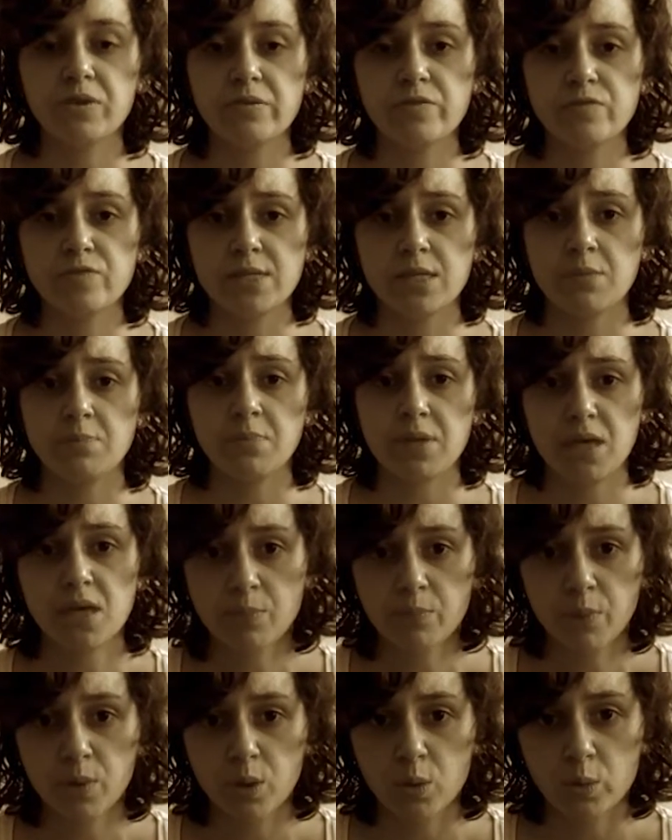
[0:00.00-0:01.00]
50
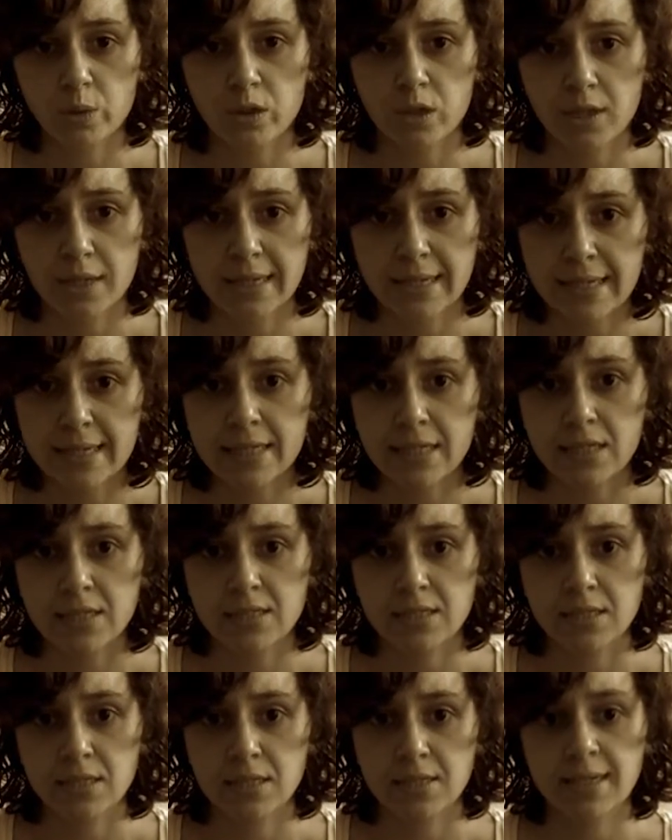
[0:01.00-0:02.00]
people were
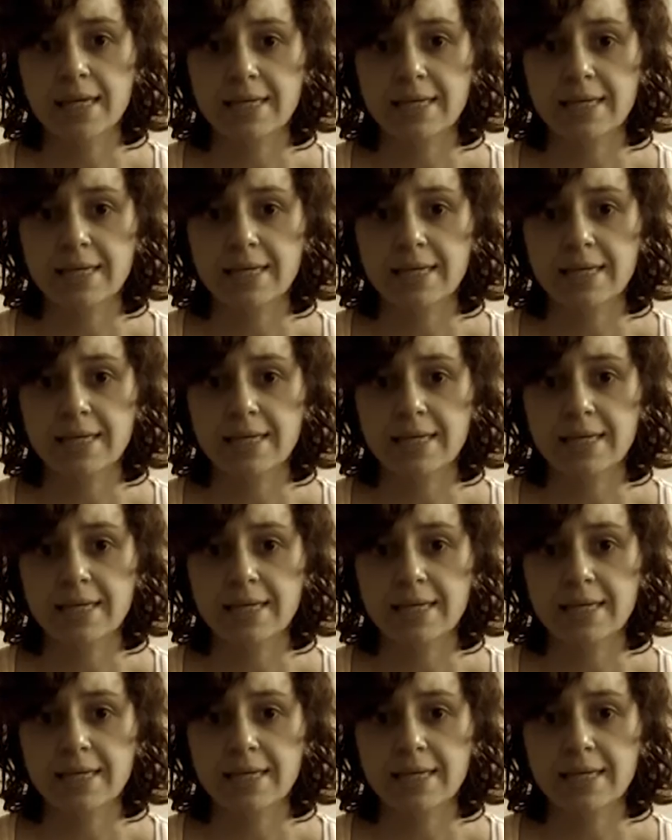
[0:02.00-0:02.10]
killed.